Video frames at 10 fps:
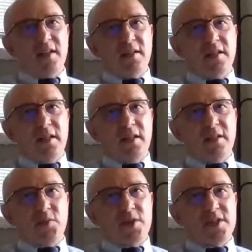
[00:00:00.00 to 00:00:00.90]

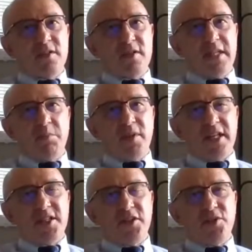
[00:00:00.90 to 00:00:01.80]
it was great
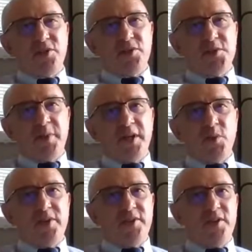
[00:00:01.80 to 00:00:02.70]
pleasure to speak
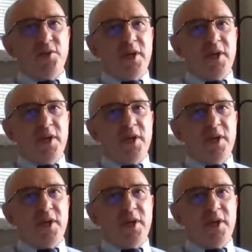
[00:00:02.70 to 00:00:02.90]
with you.